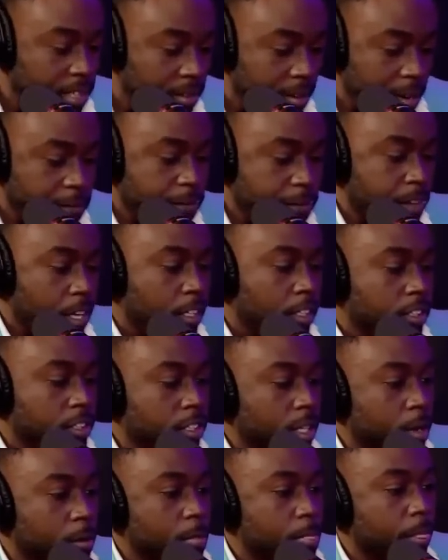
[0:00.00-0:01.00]
All
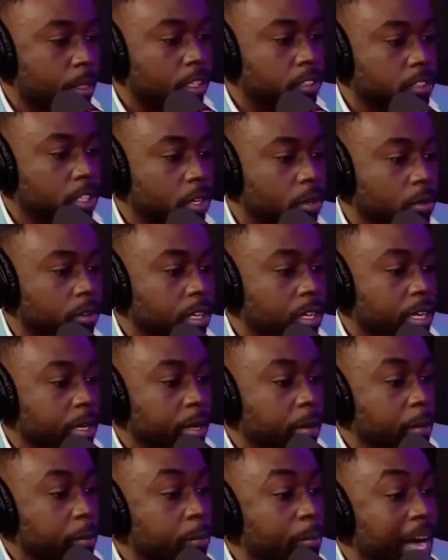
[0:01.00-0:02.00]
right. So
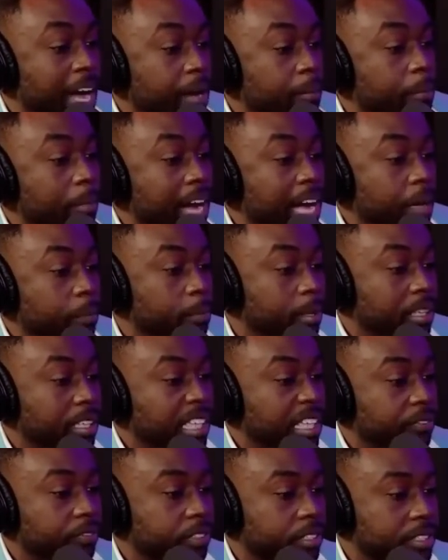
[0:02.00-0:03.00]
my
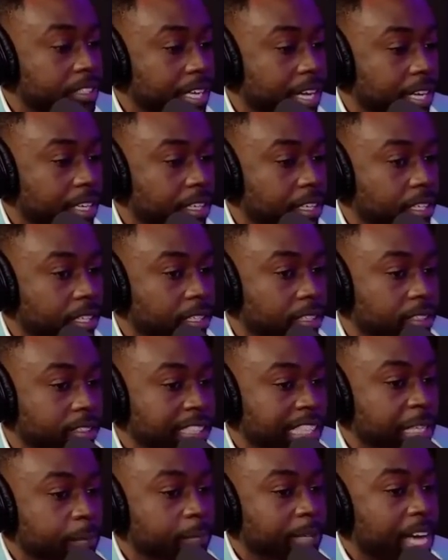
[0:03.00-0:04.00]
belief is that
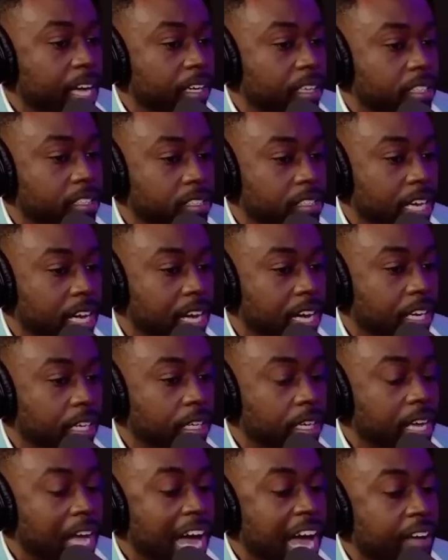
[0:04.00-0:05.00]
deep down inside,
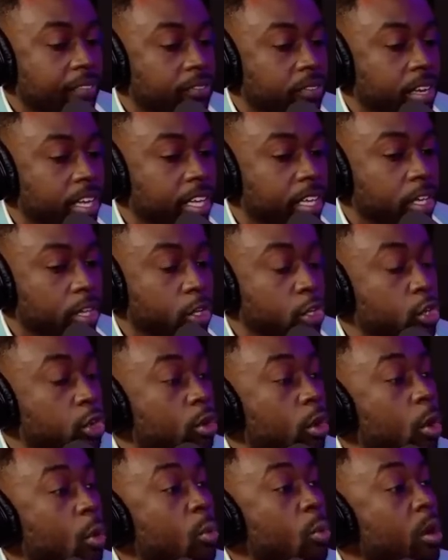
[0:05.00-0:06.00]
I feel like
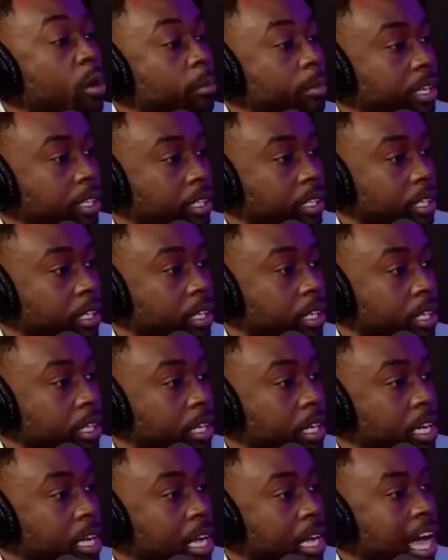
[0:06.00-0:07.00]
you're a woman.
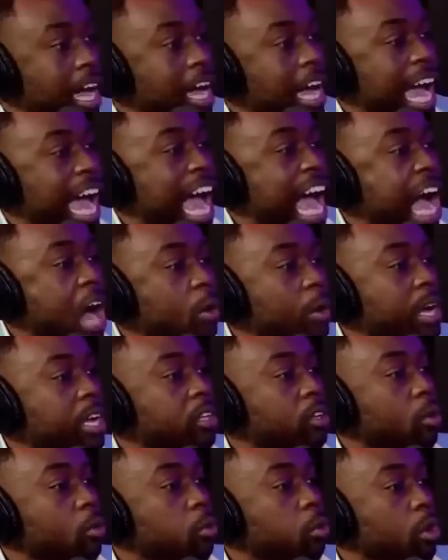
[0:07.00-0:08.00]
How in
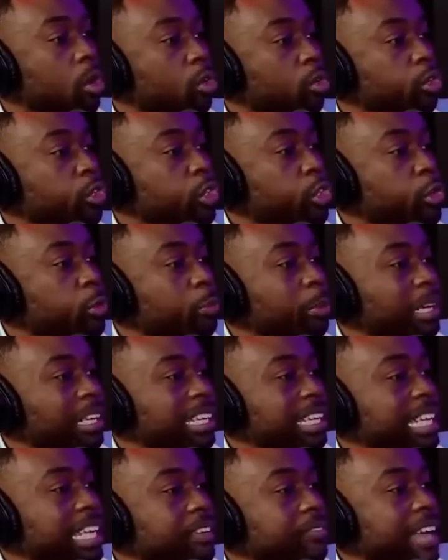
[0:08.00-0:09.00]
the world do you
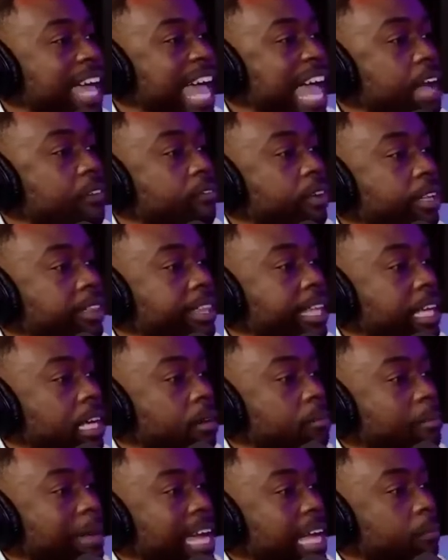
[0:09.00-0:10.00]
believe everything a
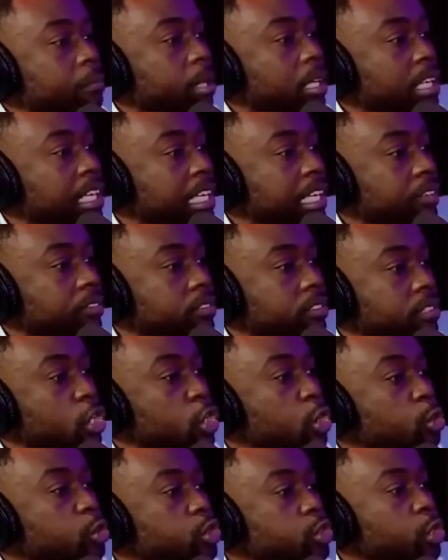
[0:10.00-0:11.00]
man believes?
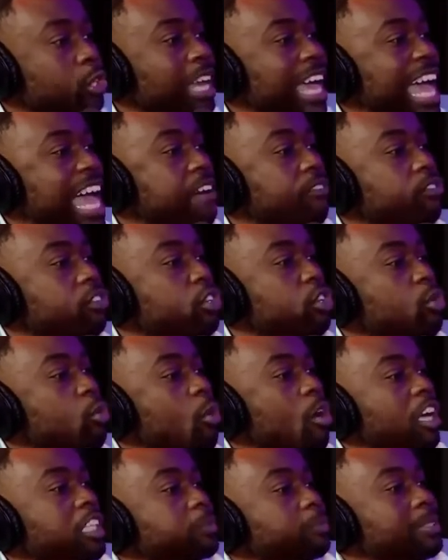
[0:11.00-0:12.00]
You should have
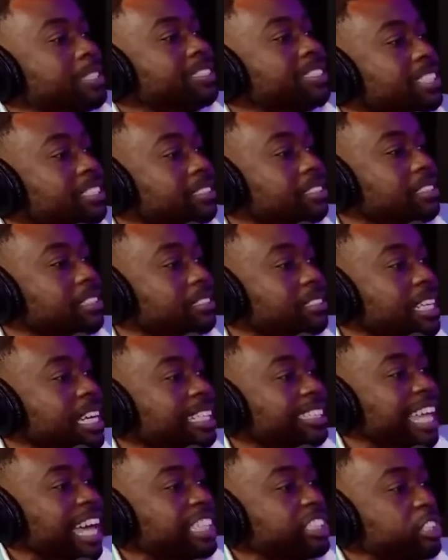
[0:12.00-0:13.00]
nuanced positions.
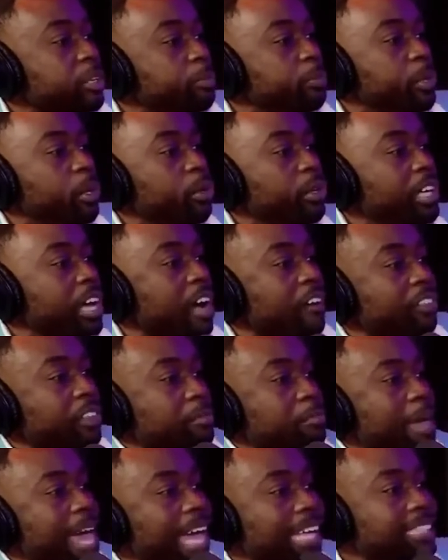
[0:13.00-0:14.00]
That's the beauty of the
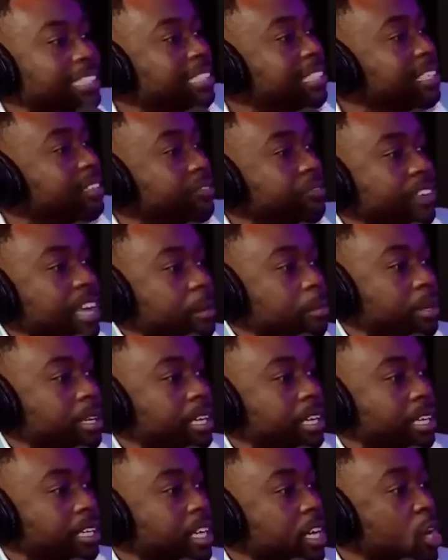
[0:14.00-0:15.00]
masculine
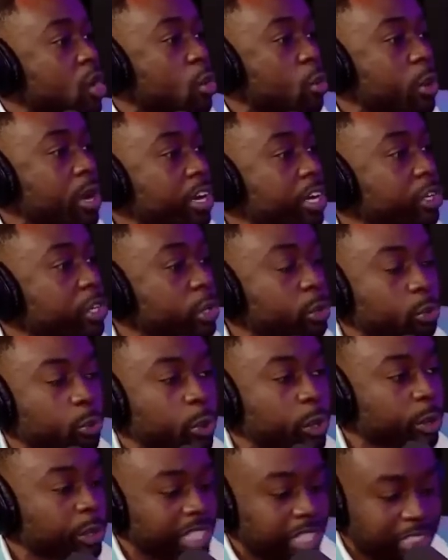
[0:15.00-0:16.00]
feminine.
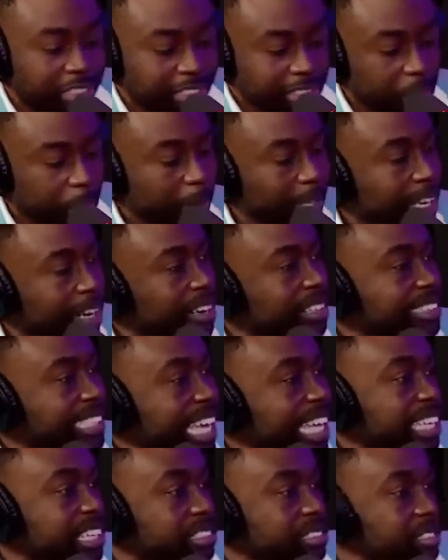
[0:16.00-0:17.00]
There's similarities
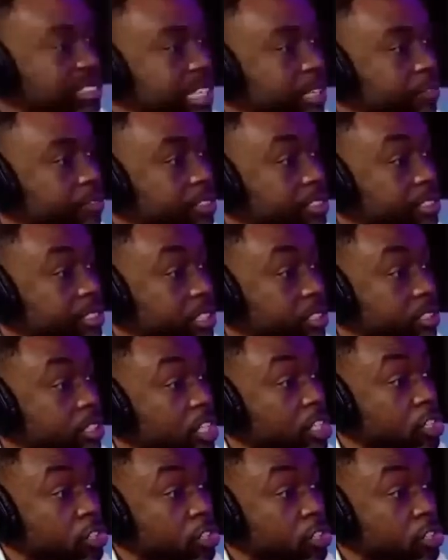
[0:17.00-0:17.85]
and there's differences.